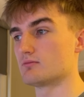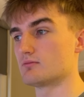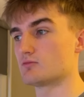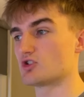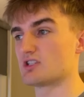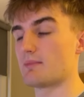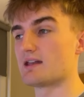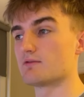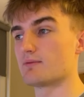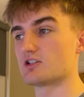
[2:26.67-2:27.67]
just the main
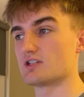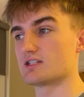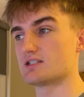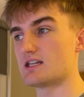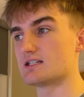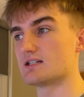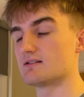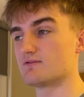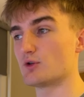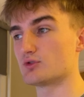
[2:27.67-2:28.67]
information that's needed,
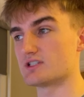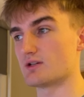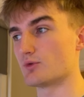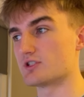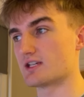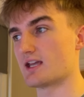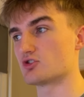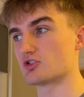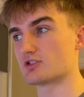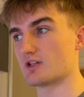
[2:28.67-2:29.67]
filters it once again
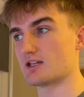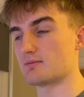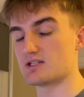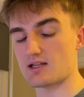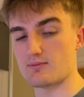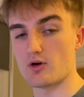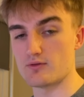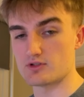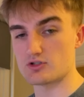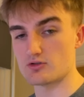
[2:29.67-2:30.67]
just so that it can be sent
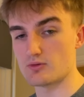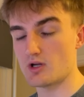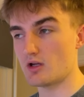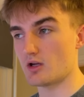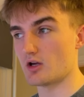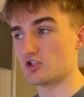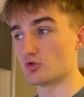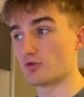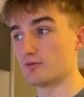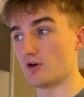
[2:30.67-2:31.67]
over to
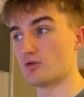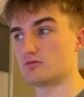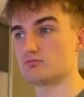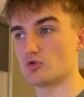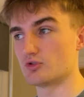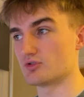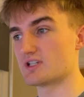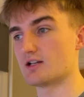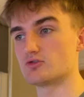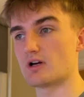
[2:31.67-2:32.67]
your phone or your
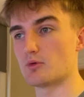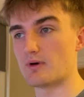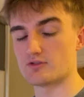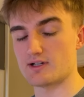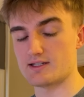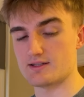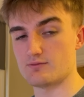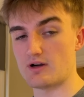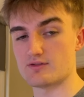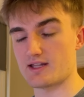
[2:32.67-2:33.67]
Telegram or
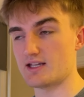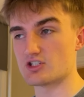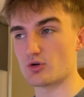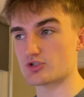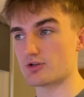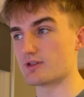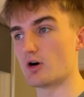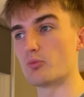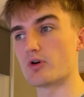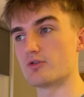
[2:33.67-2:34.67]
wherever that is. I'll show you the
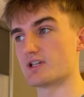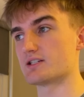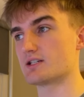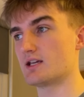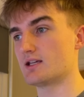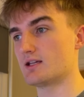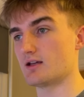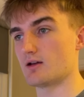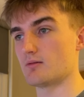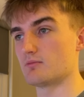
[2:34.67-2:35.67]
whole process
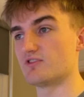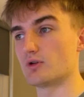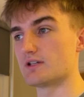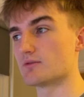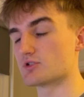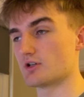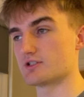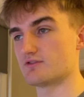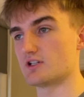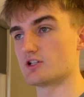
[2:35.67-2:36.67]
fully from start
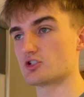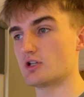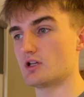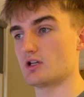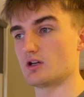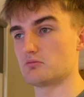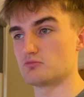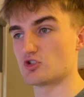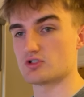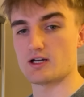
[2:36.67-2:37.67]
to finish
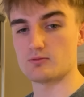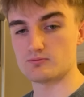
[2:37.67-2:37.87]
just now.